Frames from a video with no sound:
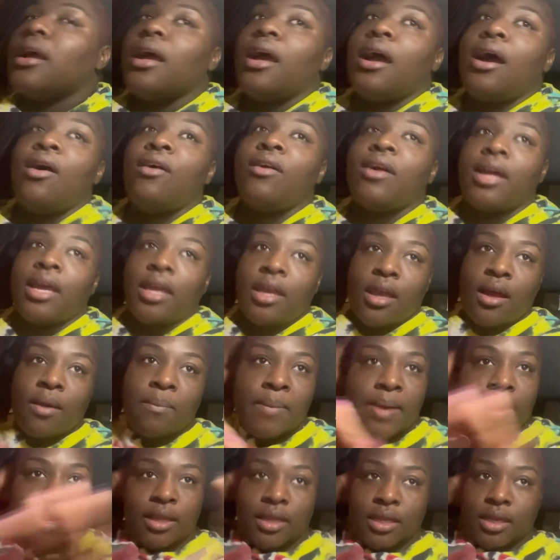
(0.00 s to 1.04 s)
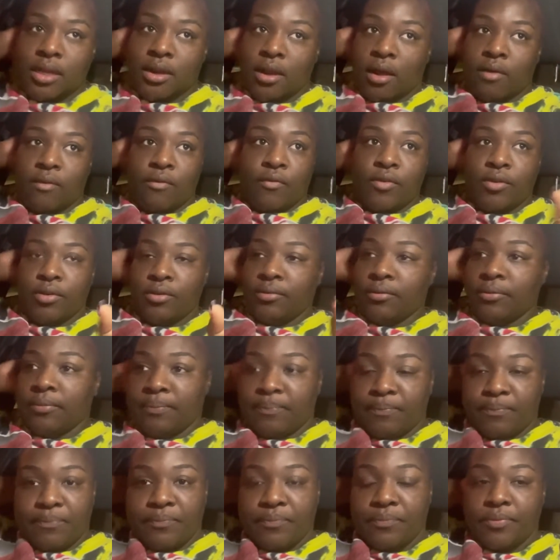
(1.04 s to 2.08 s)
Okay, I'm about to get rotten off. teeth in
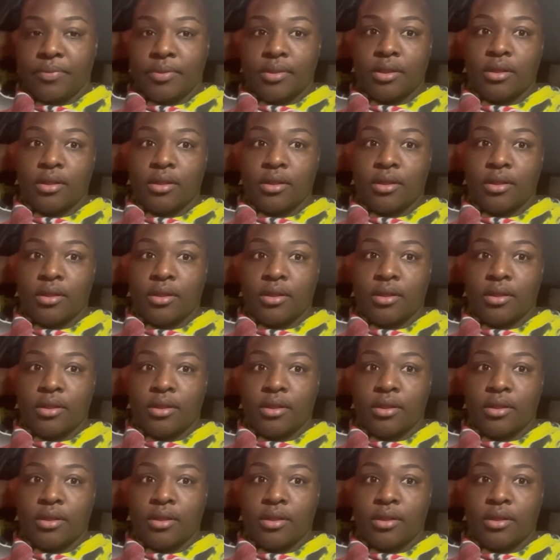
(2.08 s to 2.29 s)
my mouth.